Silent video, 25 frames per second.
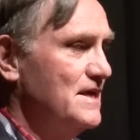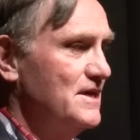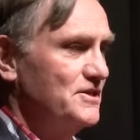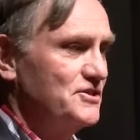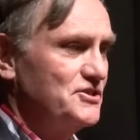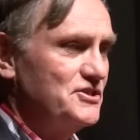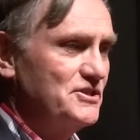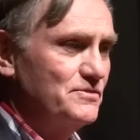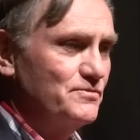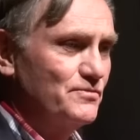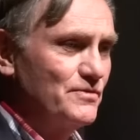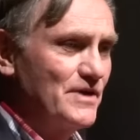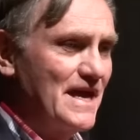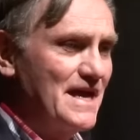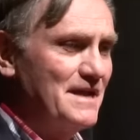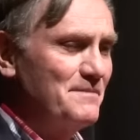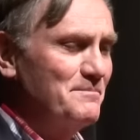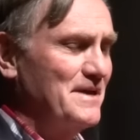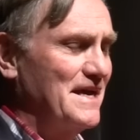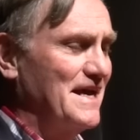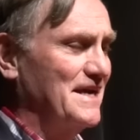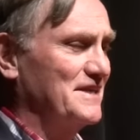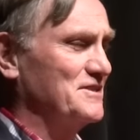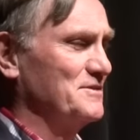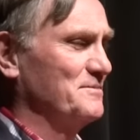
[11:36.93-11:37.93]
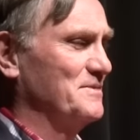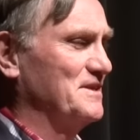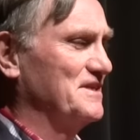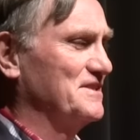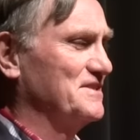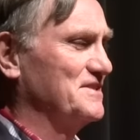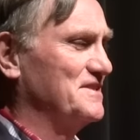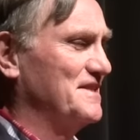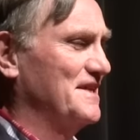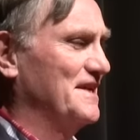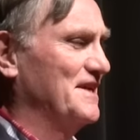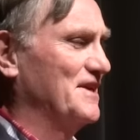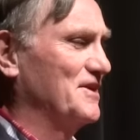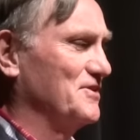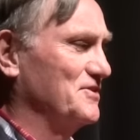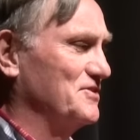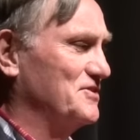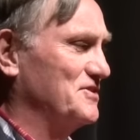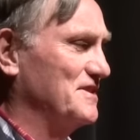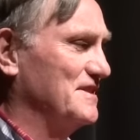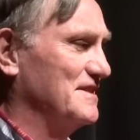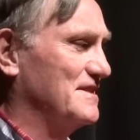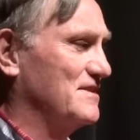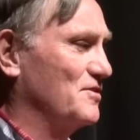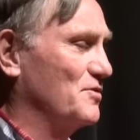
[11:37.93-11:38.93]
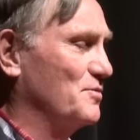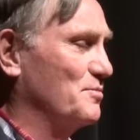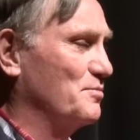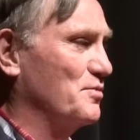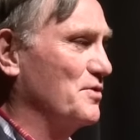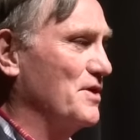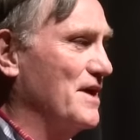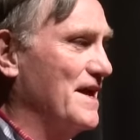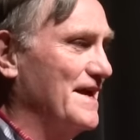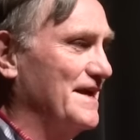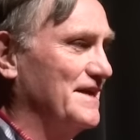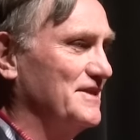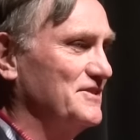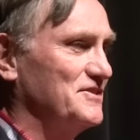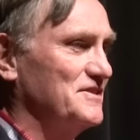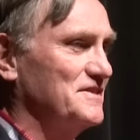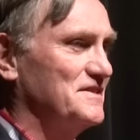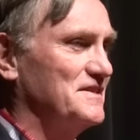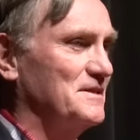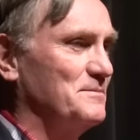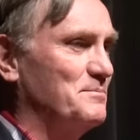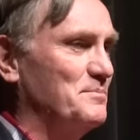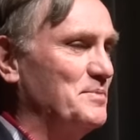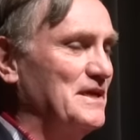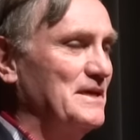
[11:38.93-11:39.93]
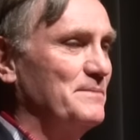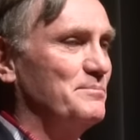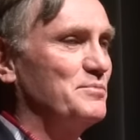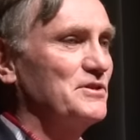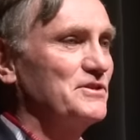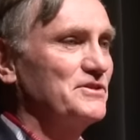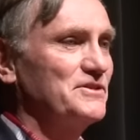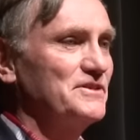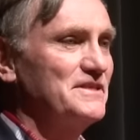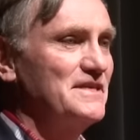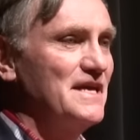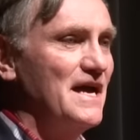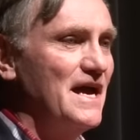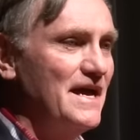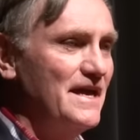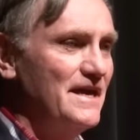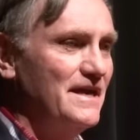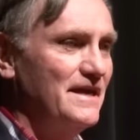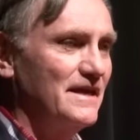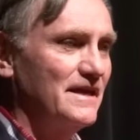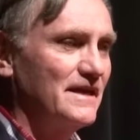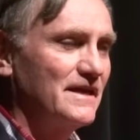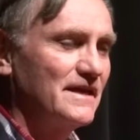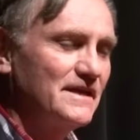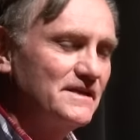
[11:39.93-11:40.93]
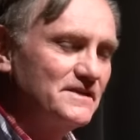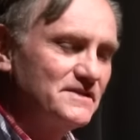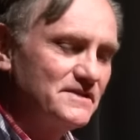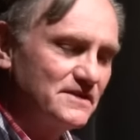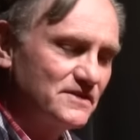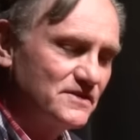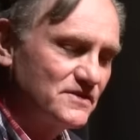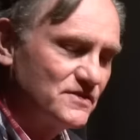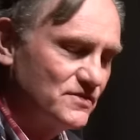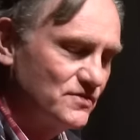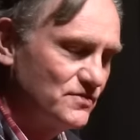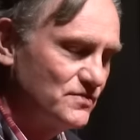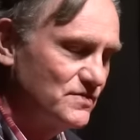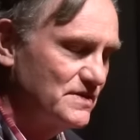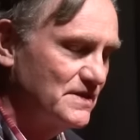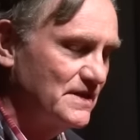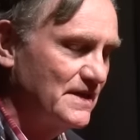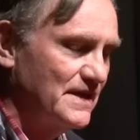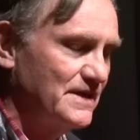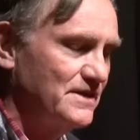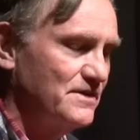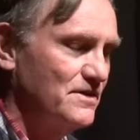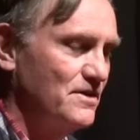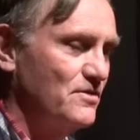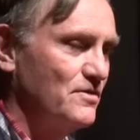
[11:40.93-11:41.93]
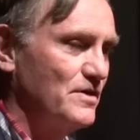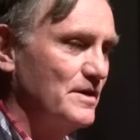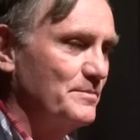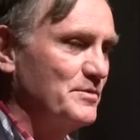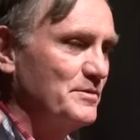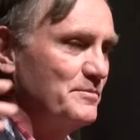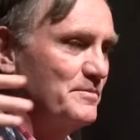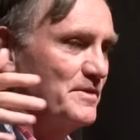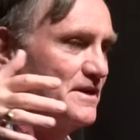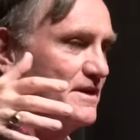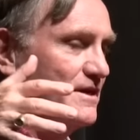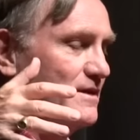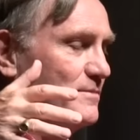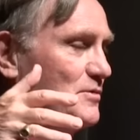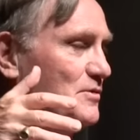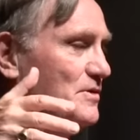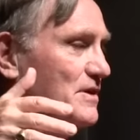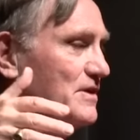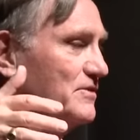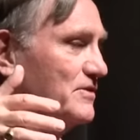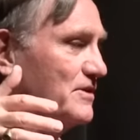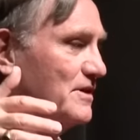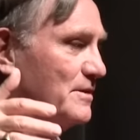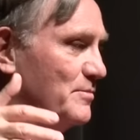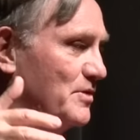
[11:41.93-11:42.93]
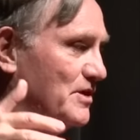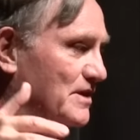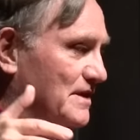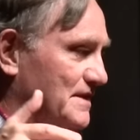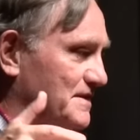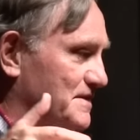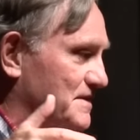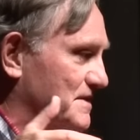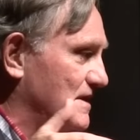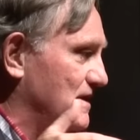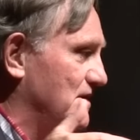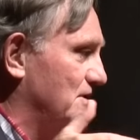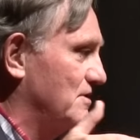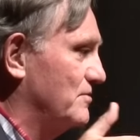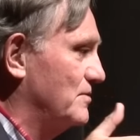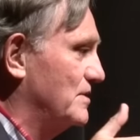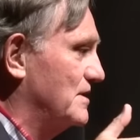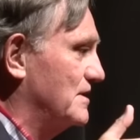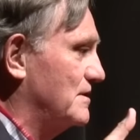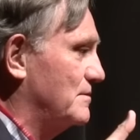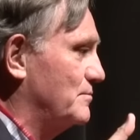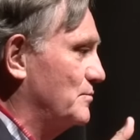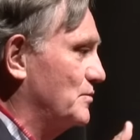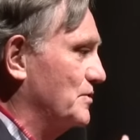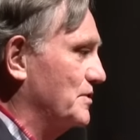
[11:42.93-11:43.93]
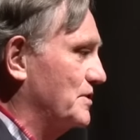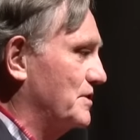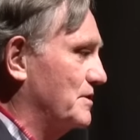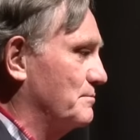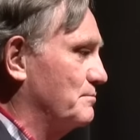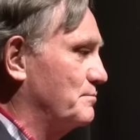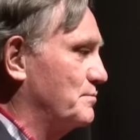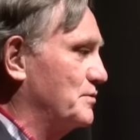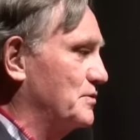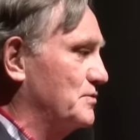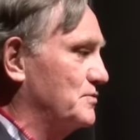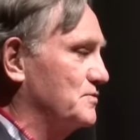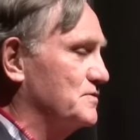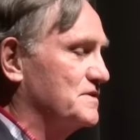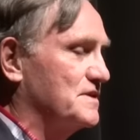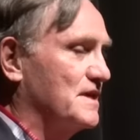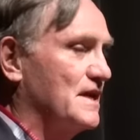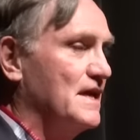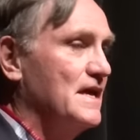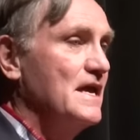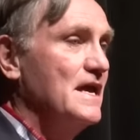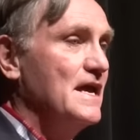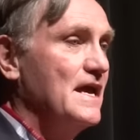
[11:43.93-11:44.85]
She ran back to me in tears. She said, "Oh, Brian," she said, "people are dying." And I said, "Susan, I know." I put my arm around her. "Come on, let's get you a little more composed."